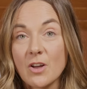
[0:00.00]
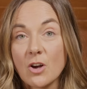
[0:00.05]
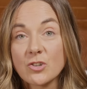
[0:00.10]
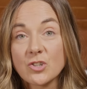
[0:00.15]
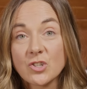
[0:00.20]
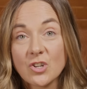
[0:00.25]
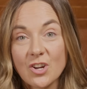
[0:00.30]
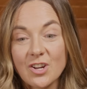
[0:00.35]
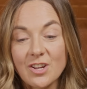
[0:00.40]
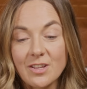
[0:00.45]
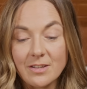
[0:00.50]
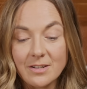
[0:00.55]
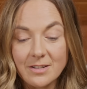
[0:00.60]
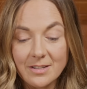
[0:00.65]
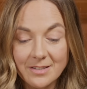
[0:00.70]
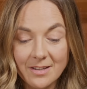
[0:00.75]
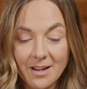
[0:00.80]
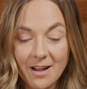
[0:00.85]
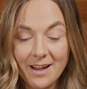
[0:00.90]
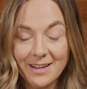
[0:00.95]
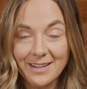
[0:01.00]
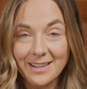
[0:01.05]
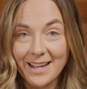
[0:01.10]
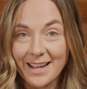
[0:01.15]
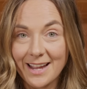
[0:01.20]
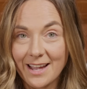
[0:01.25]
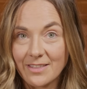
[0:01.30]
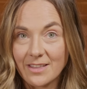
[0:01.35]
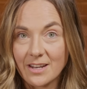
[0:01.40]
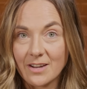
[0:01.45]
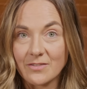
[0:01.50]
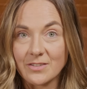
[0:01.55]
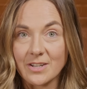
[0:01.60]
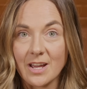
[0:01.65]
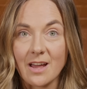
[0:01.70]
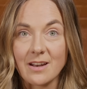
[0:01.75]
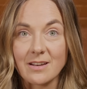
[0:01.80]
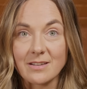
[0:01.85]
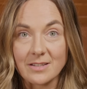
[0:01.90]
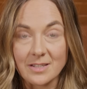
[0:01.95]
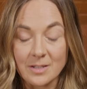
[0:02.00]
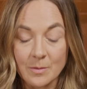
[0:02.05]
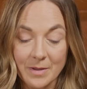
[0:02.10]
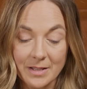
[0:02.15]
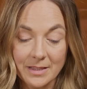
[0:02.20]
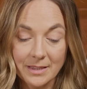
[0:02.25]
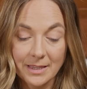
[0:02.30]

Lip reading: I'll show you the design layout that I've done just a bit